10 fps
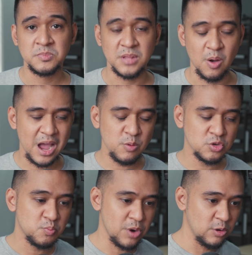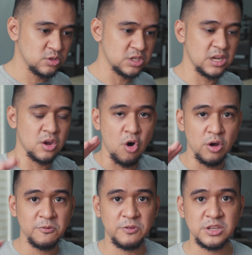Now, I was browsing
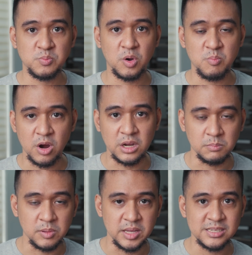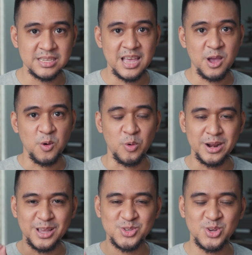on Facebook Marketplace when
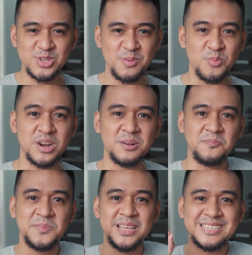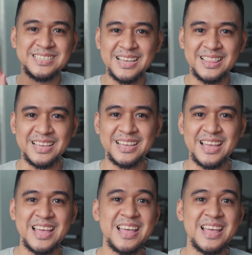I saw someone selling